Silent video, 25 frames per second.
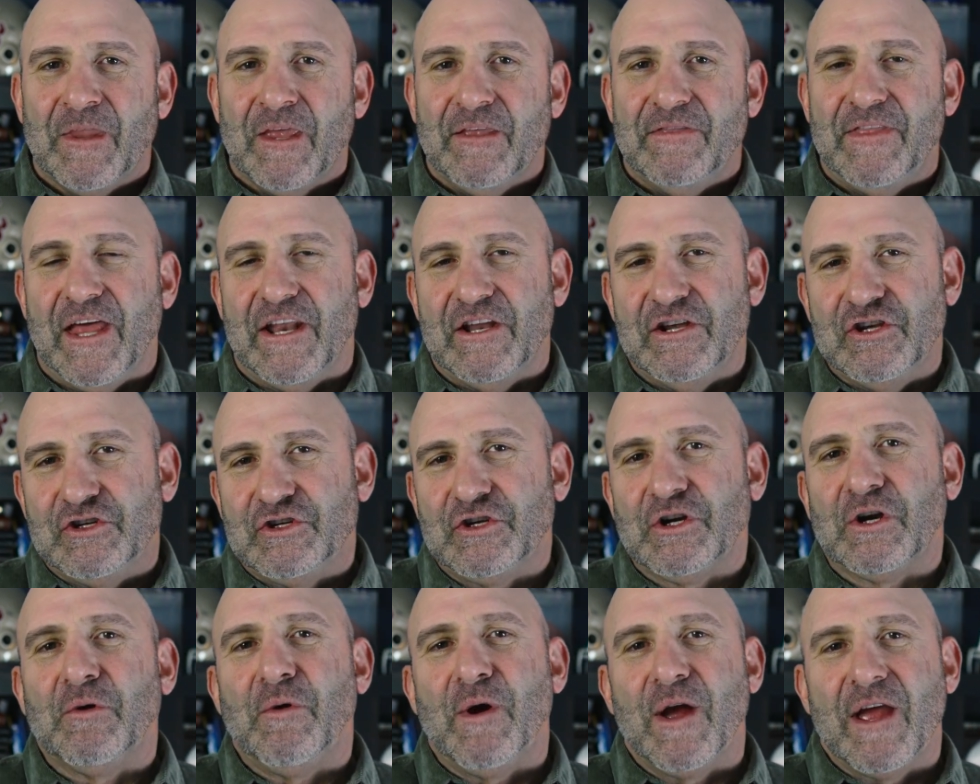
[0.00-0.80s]
that is
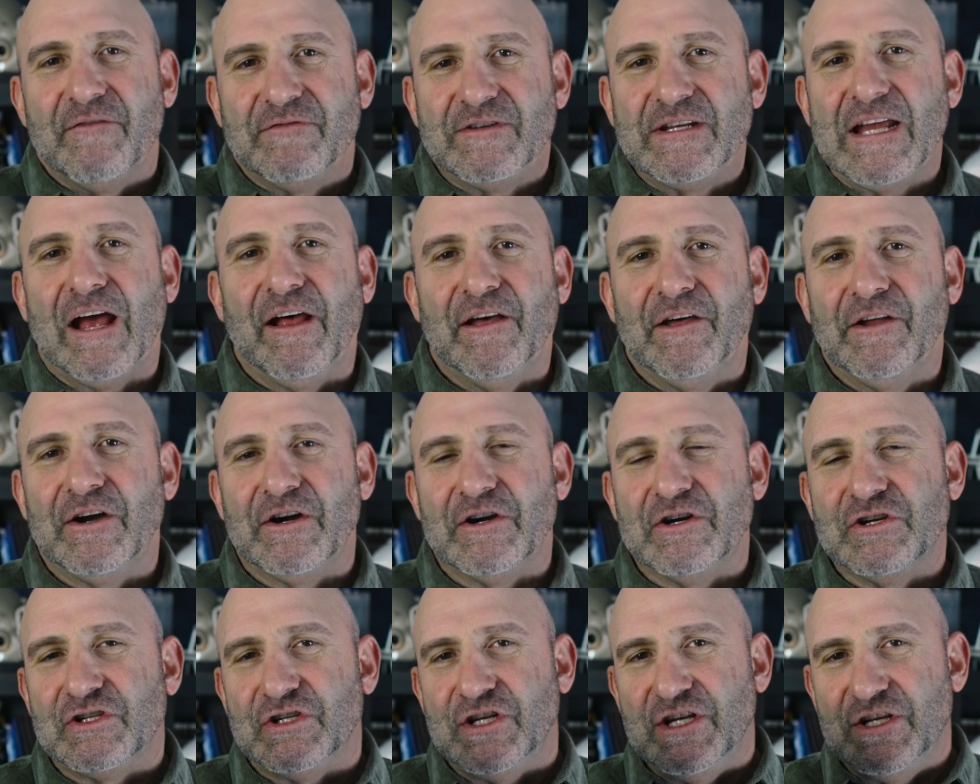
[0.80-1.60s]
your way of telling
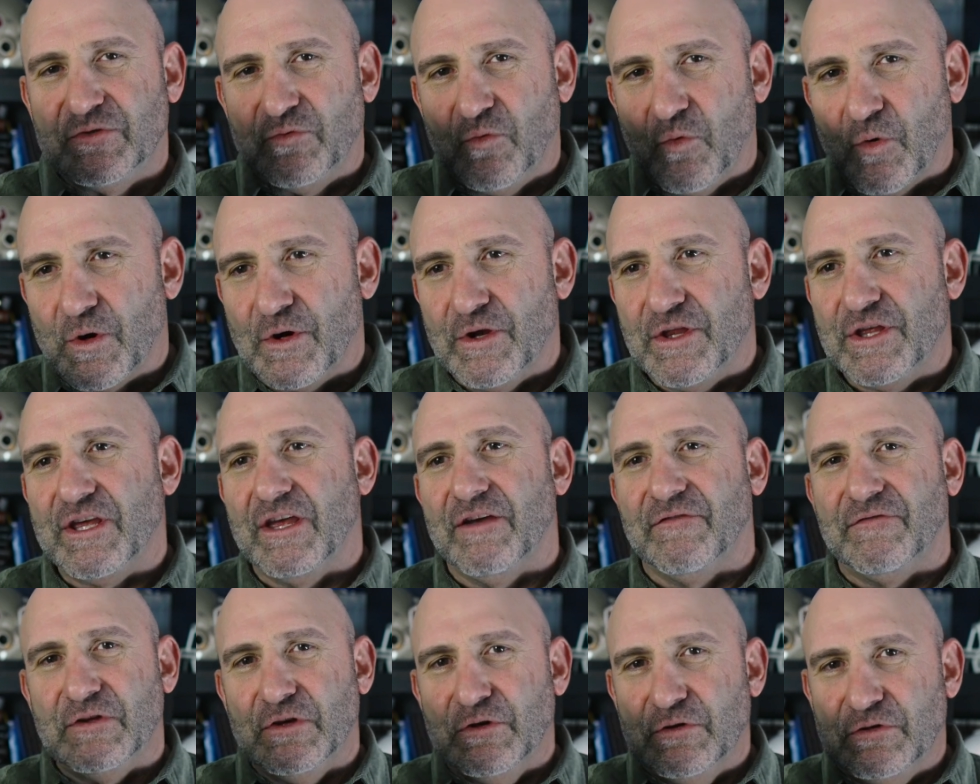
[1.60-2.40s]
her she's worthy
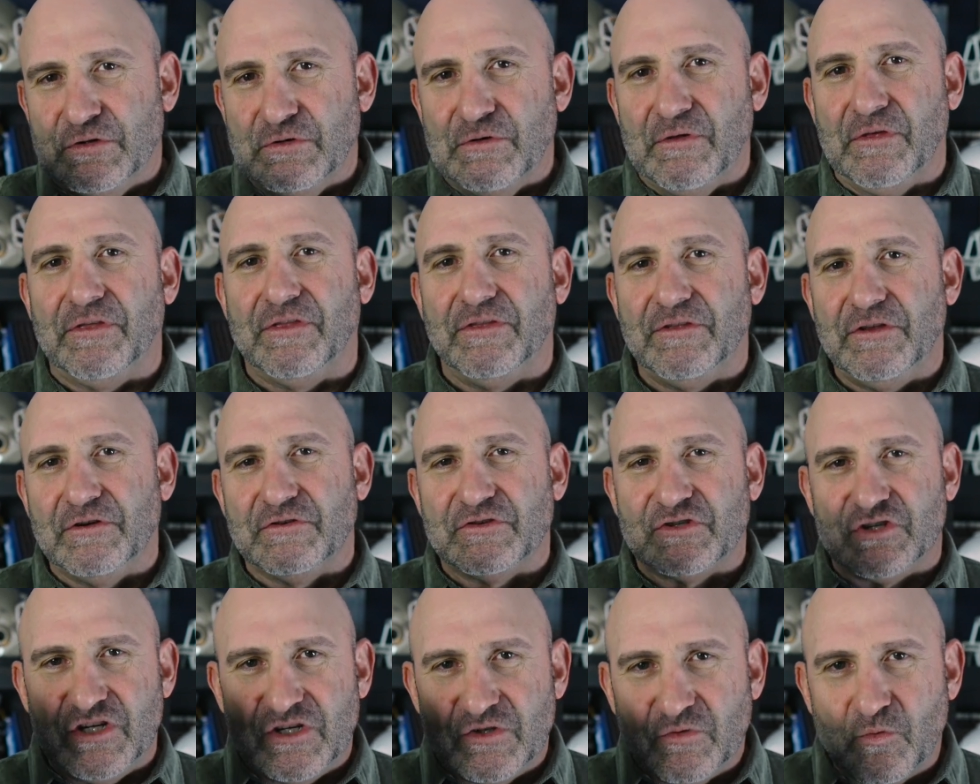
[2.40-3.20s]
of you
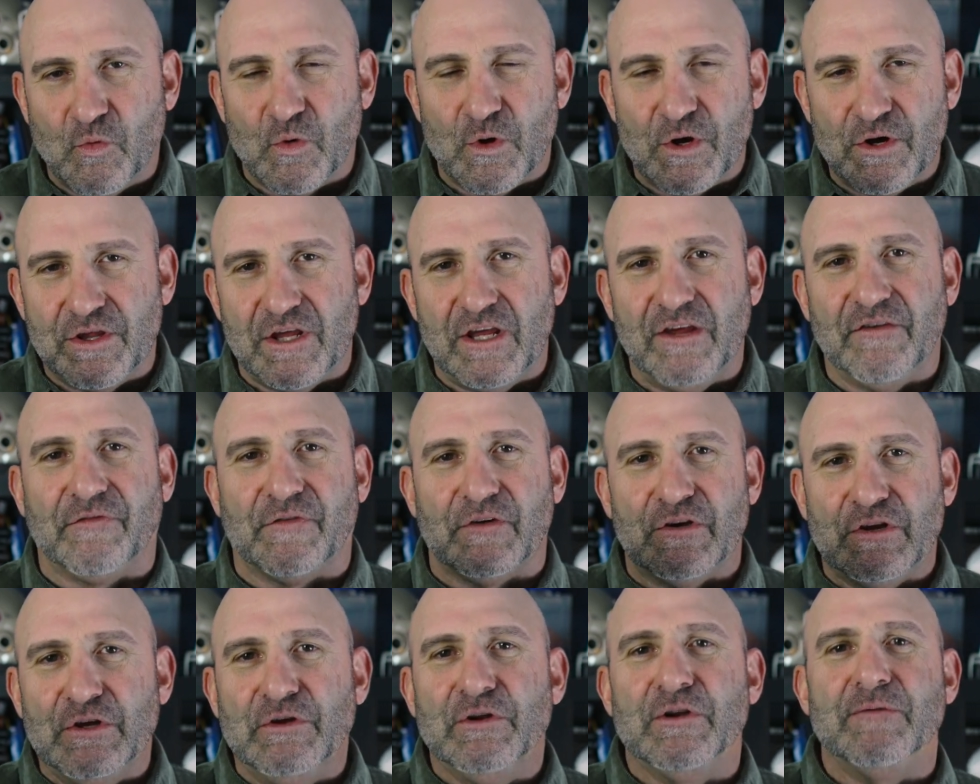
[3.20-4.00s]
she's worthy
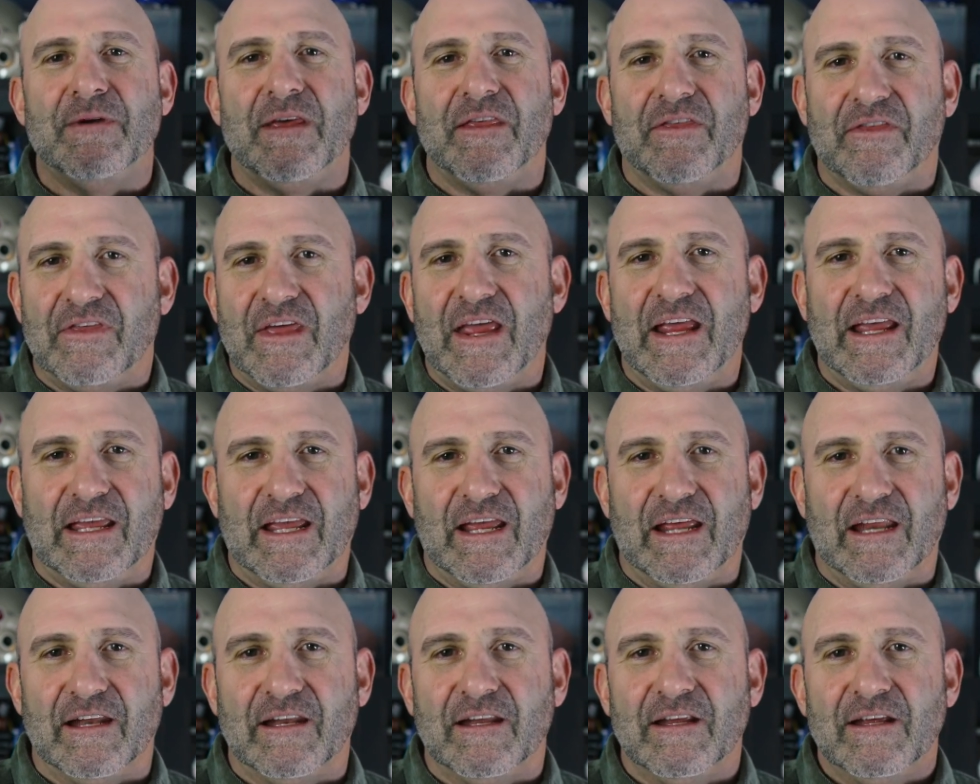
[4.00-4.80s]
for you to be
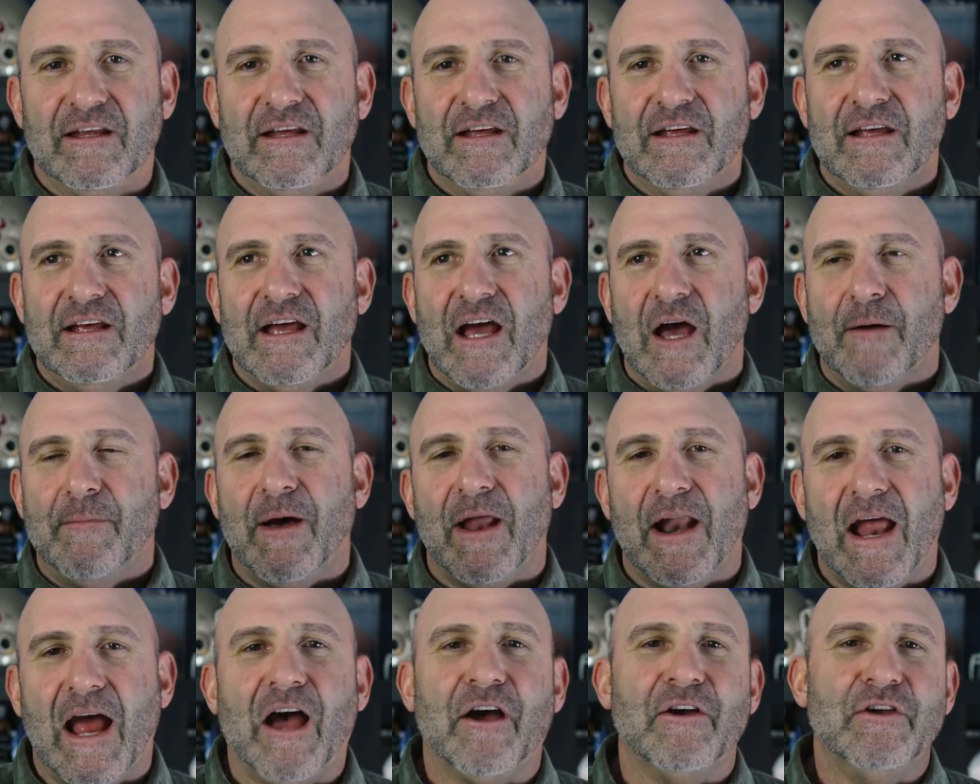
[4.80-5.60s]
thinking
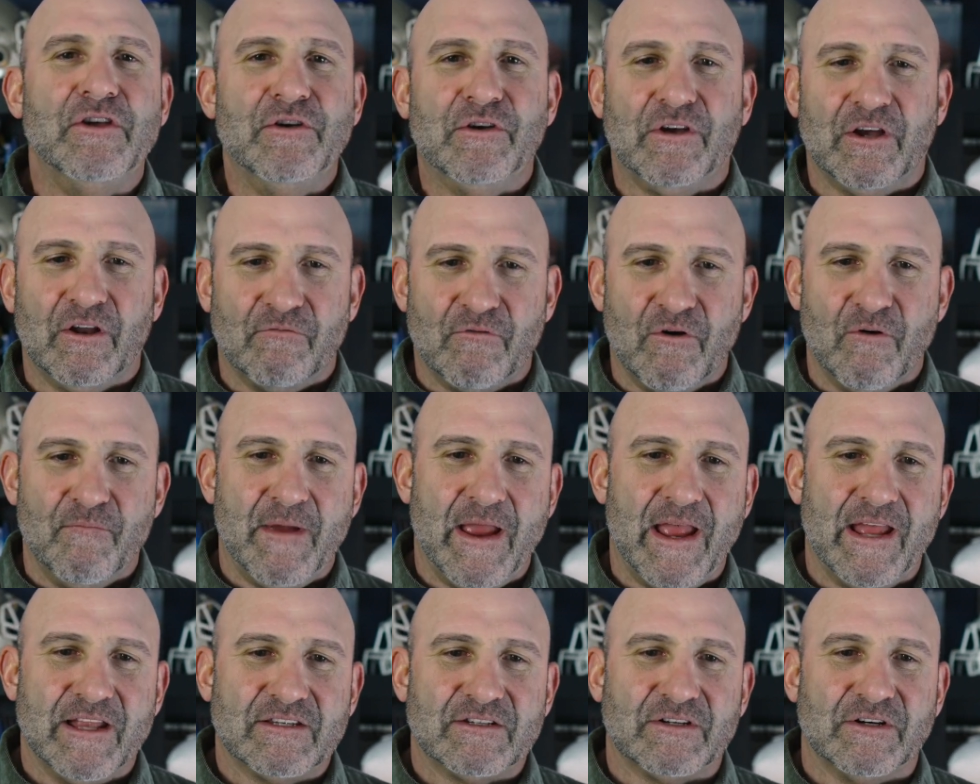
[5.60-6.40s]
about how you can
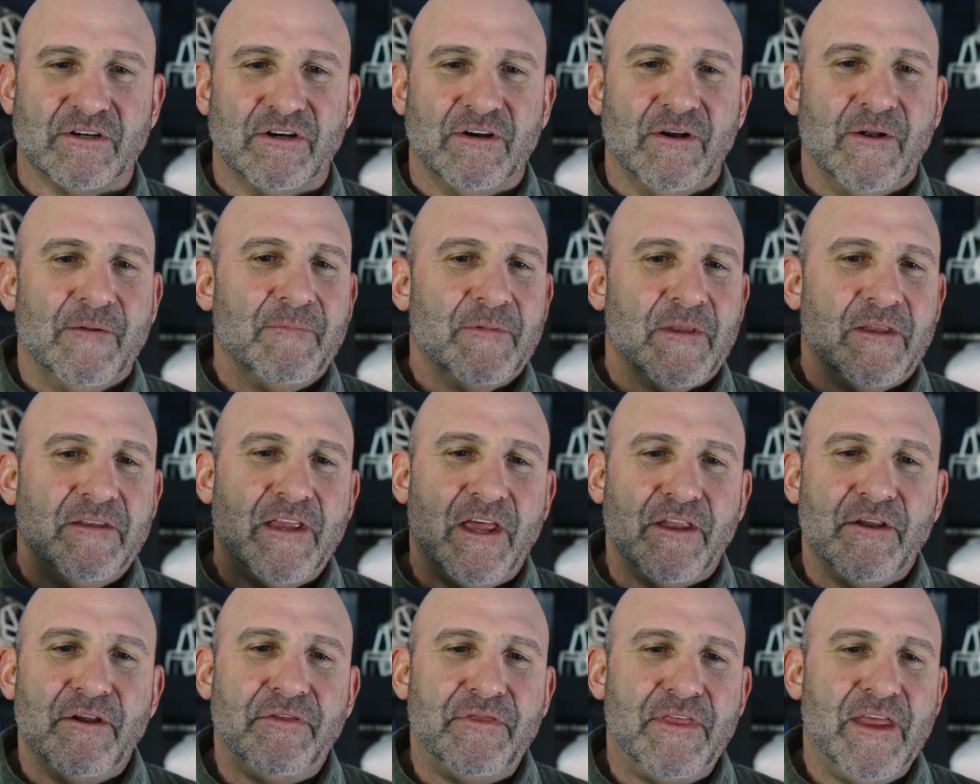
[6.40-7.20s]
romance her.
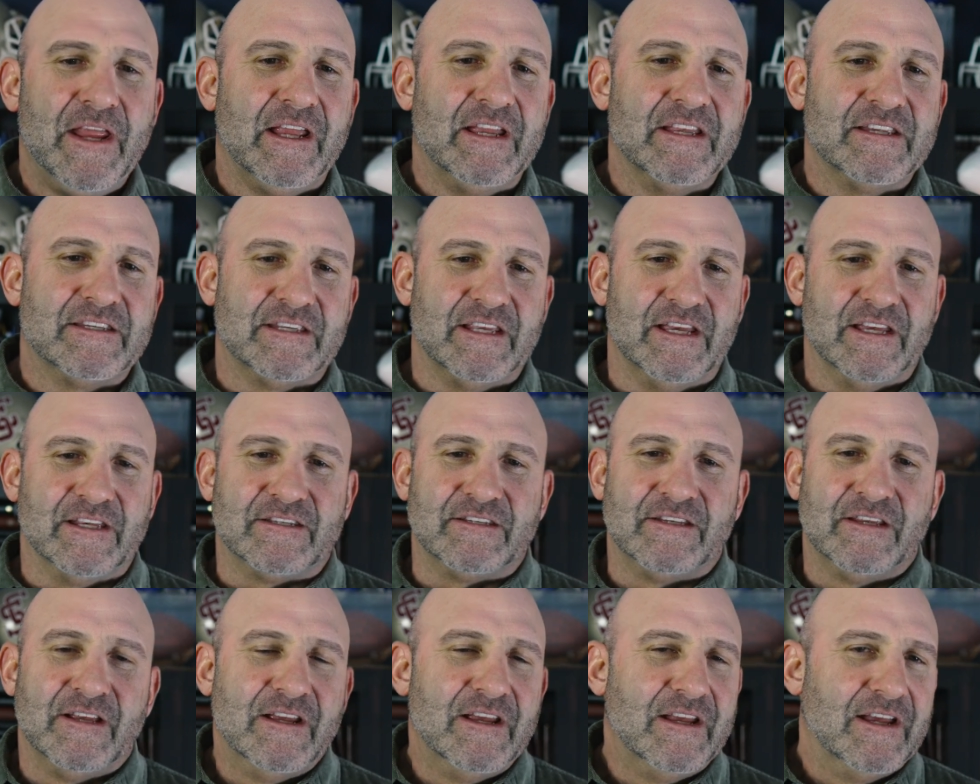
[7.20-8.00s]
Another thing is
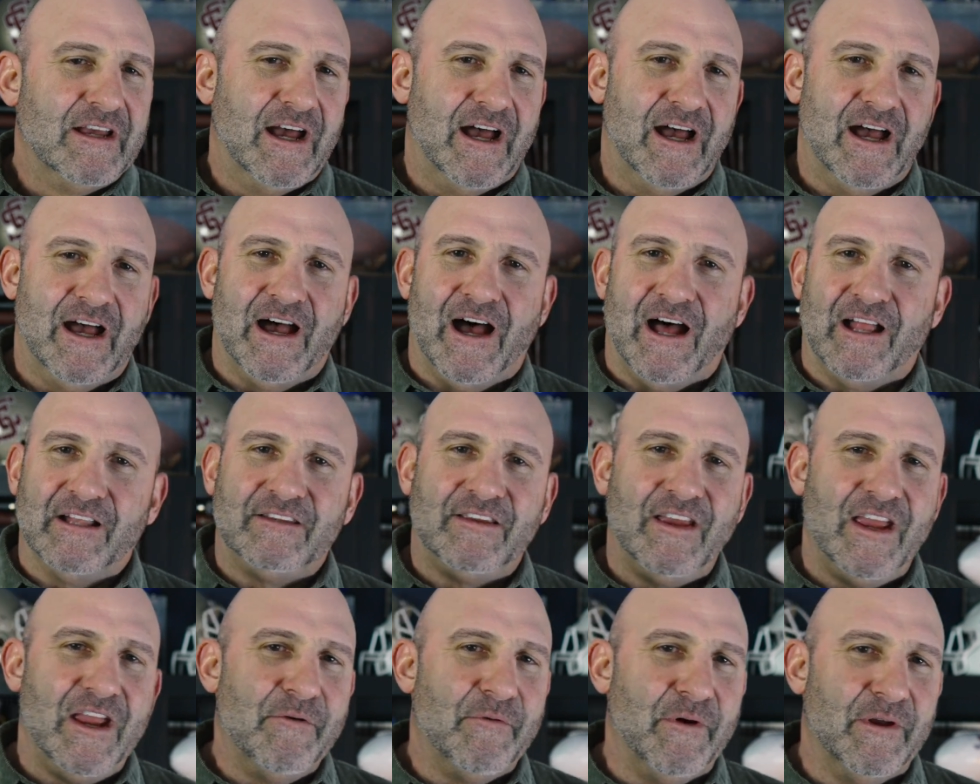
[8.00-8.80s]
this. I'll
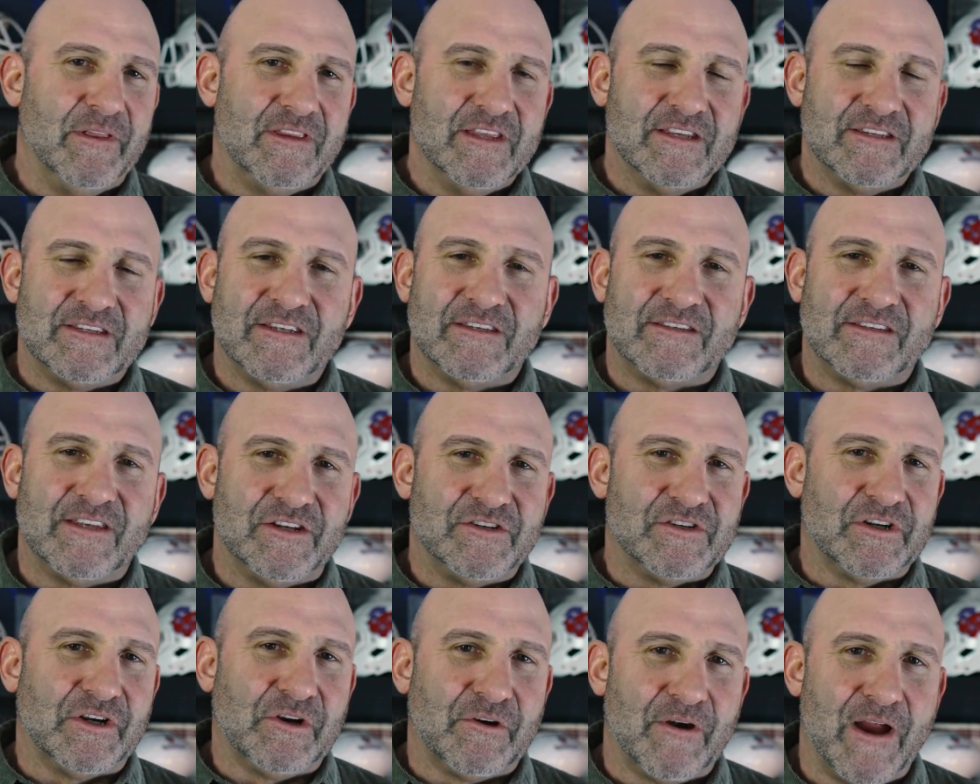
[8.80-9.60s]
tell you what, this is
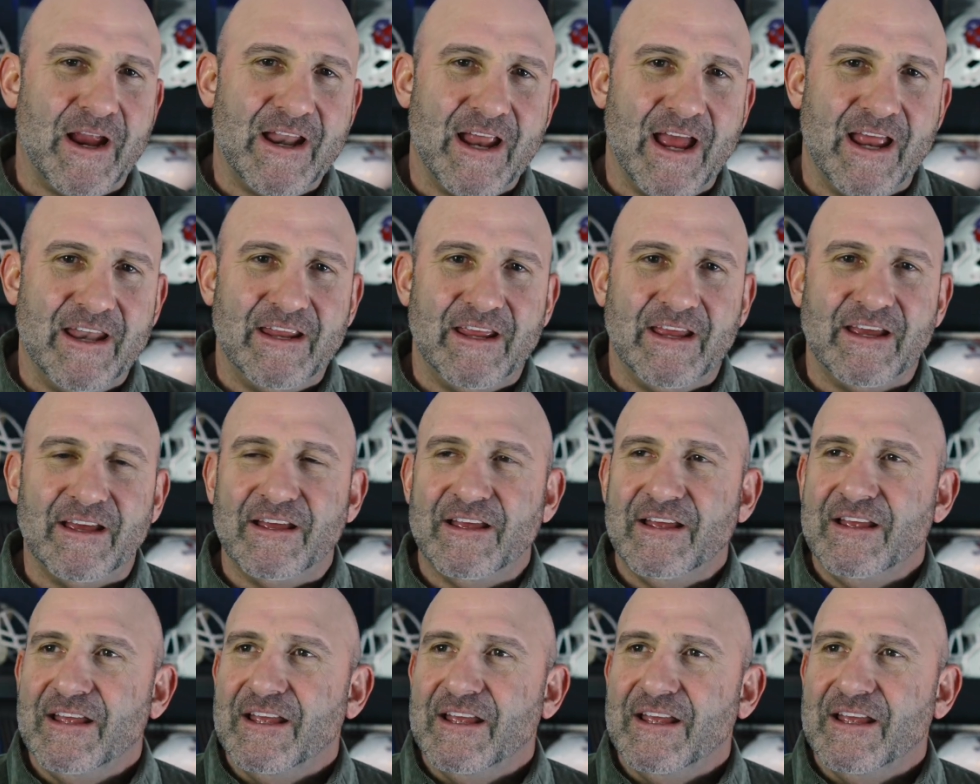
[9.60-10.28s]
such a great idea.